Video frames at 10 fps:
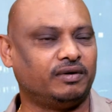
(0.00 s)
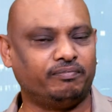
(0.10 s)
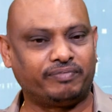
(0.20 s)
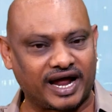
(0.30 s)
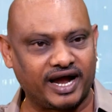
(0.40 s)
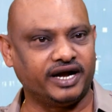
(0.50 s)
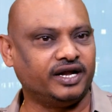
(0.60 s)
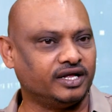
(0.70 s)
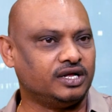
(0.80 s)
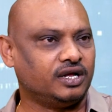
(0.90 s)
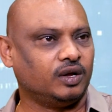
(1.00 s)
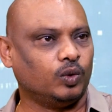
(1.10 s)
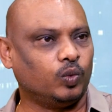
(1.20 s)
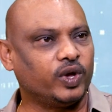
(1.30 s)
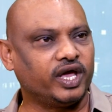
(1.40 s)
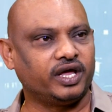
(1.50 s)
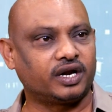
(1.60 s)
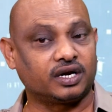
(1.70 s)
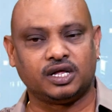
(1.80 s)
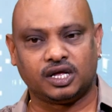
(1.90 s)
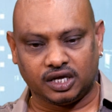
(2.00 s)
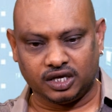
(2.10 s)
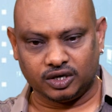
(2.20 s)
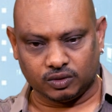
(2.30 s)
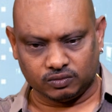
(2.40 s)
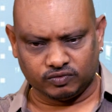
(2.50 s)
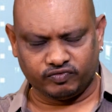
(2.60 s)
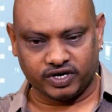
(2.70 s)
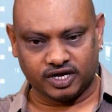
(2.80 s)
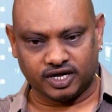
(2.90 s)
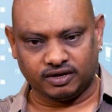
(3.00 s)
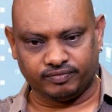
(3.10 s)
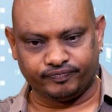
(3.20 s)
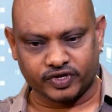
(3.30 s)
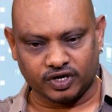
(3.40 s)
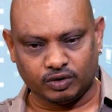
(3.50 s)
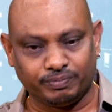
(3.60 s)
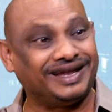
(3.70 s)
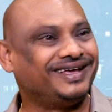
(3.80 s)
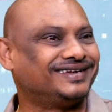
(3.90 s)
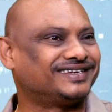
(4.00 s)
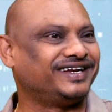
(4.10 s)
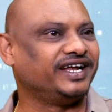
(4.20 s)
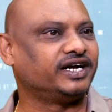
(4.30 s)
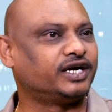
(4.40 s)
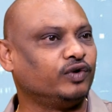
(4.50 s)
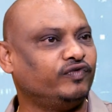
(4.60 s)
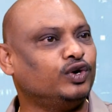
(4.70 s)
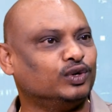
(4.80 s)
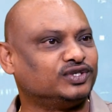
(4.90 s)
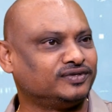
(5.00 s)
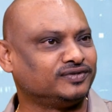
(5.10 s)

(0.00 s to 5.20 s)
brand where when Bill Gates created Windows,